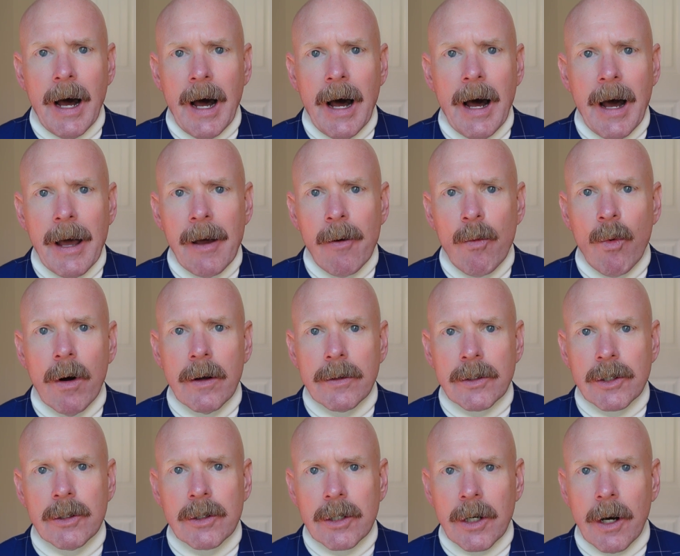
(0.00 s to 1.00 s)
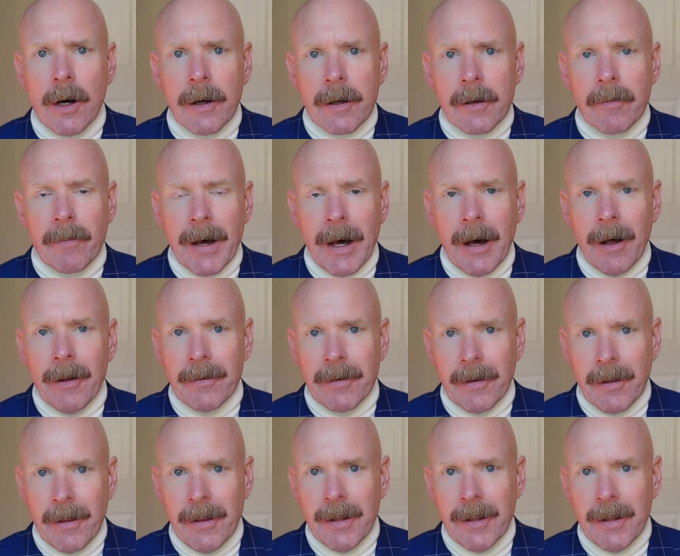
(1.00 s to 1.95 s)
I want to talk about